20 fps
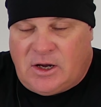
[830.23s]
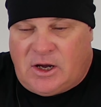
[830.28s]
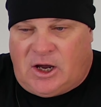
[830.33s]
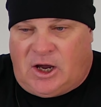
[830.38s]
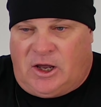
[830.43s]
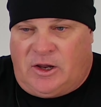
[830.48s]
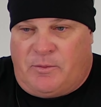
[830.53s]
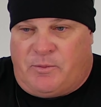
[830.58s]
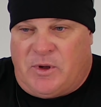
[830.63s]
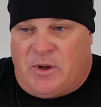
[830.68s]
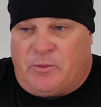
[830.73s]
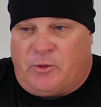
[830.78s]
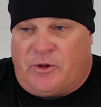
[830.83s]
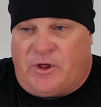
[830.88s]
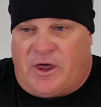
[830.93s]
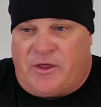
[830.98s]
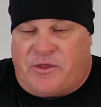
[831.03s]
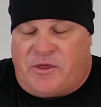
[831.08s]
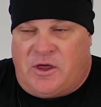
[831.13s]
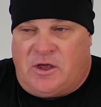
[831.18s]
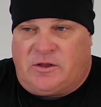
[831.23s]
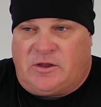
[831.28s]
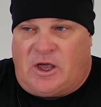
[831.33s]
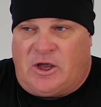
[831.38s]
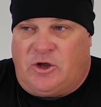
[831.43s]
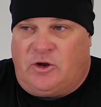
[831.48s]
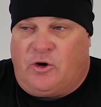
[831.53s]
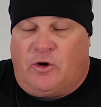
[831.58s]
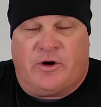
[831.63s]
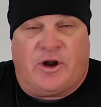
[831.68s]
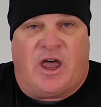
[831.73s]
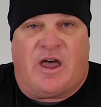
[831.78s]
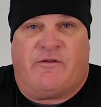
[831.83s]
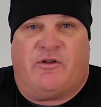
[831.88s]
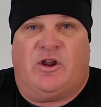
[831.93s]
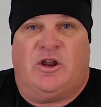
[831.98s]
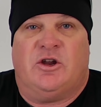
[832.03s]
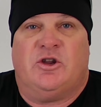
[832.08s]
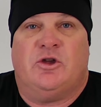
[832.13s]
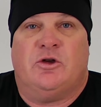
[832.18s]
and the people that think that you don't
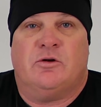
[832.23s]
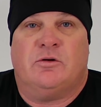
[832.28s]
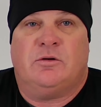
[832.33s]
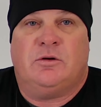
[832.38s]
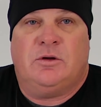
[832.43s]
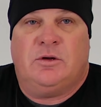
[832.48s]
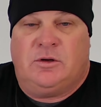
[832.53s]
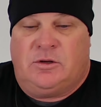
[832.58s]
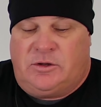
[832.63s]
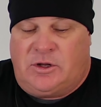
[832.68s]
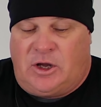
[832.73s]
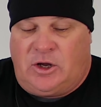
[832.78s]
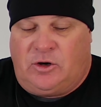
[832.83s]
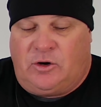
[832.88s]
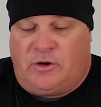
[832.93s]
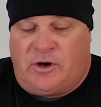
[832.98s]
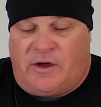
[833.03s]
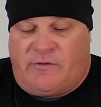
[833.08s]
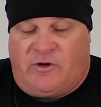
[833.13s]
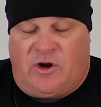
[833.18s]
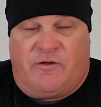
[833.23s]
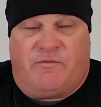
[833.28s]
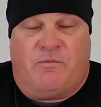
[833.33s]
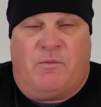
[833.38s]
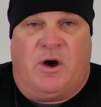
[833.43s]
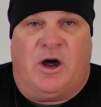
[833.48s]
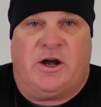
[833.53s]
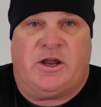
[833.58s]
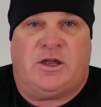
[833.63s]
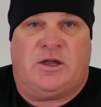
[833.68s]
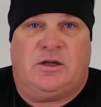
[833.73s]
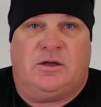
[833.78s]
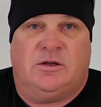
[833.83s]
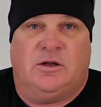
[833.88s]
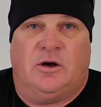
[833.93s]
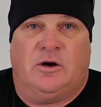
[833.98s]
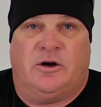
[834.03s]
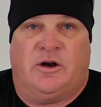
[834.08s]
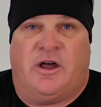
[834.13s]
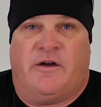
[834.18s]
have it in you, that you don't have enough money,
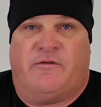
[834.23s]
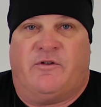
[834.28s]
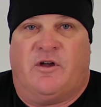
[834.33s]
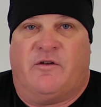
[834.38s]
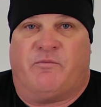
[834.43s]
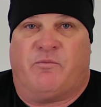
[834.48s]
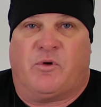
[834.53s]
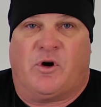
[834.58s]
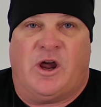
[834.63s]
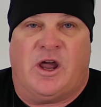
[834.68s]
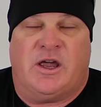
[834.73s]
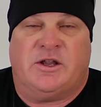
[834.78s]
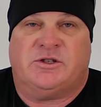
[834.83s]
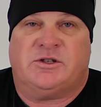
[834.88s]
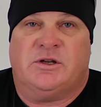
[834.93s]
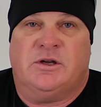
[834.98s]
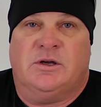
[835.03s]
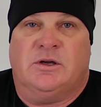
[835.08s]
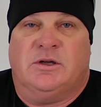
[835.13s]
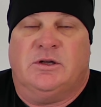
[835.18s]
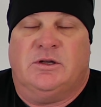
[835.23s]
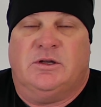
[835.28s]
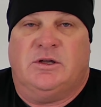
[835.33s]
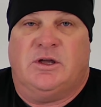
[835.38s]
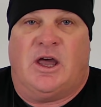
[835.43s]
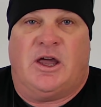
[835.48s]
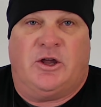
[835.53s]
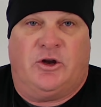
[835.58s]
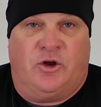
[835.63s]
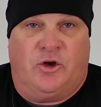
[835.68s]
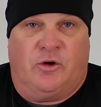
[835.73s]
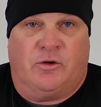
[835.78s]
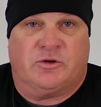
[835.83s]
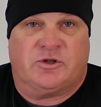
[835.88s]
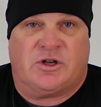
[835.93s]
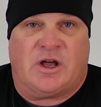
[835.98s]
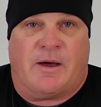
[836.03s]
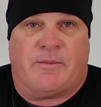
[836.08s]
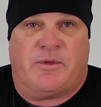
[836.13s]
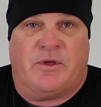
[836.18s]
you don't have enough brains, yeah, you do.
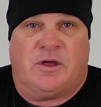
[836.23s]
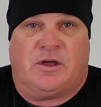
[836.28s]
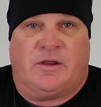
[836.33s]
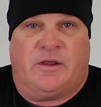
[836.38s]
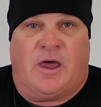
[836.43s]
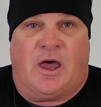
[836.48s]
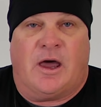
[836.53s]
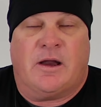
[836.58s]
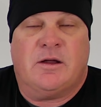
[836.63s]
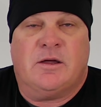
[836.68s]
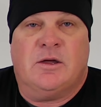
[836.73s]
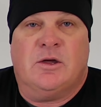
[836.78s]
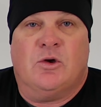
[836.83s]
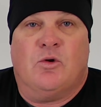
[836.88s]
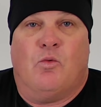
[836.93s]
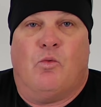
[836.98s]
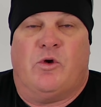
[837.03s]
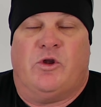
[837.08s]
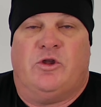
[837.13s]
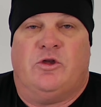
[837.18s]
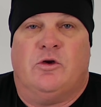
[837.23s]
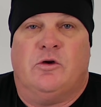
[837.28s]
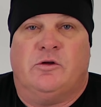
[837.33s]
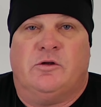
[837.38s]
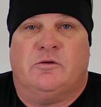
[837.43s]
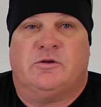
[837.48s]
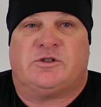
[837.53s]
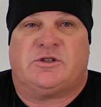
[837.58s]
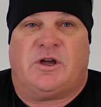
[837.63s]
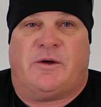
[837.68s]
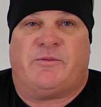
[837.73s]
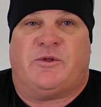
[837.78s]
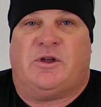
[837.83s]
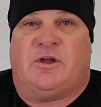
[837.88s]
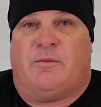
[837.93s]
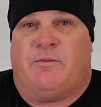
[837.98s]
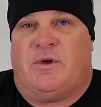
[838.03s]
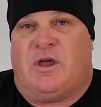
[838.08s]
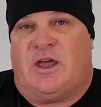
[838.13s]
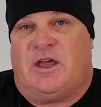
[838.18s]
Stop thinking that. When you do
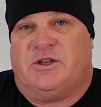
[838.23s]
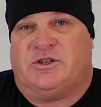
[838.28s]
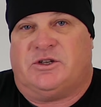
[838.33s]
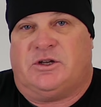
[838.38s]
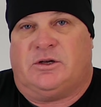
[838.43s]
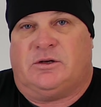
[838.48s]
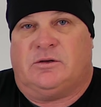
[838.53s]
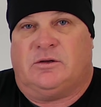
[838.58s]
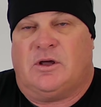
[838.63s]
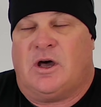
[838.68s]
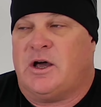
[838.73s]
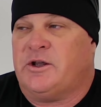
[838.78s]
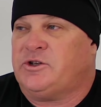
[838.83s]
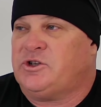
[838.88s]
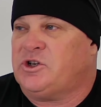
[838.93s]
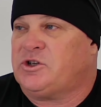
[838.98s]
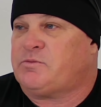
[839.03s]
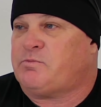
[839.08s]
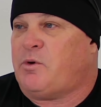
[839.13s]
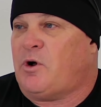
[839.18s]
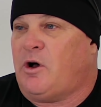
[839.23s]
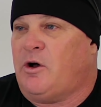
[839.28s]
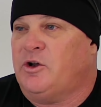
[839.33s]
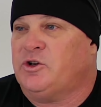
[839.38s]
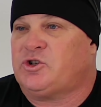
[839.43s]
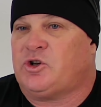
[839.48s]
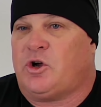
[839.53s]
something amazing, not just polish